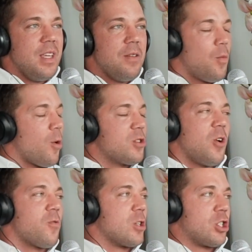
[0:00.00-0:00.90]
even more
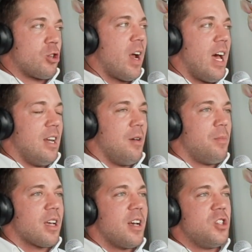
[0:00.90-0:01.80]
so for tren,
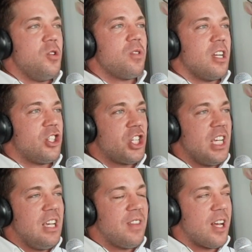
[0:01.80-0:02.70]
because you can
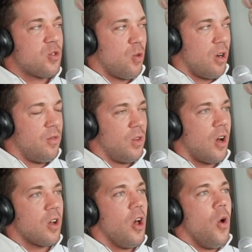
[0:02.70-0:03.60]
achieve that sort of
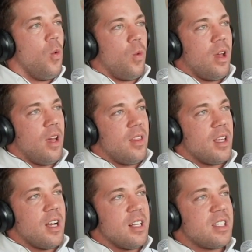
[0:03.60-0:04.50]
look with
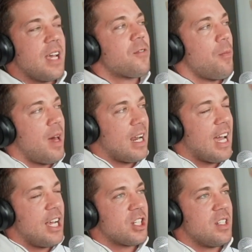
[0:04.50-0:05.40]
safer
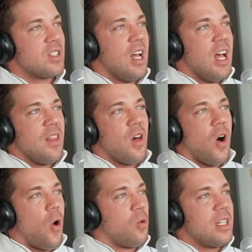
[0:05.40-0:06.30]
medications. The
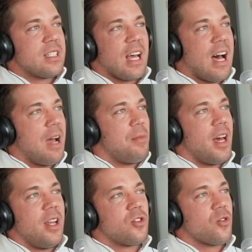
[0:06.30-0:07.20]
only time
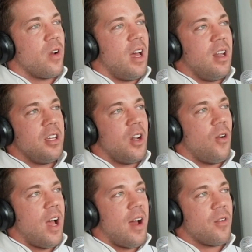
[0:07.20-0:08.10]
that tren,
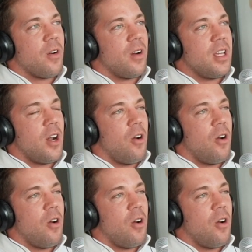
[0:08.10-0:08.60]
ever,